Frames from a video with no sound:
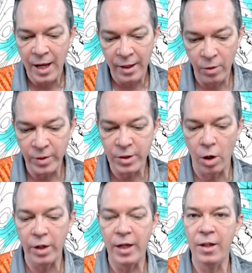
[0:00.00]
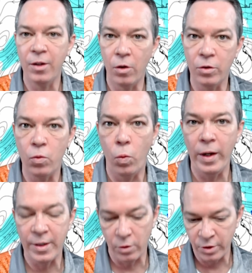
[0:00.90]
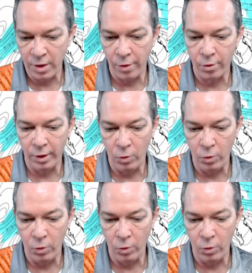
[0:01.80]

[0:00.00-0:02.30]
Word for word: Then we start getting those winds, those southerly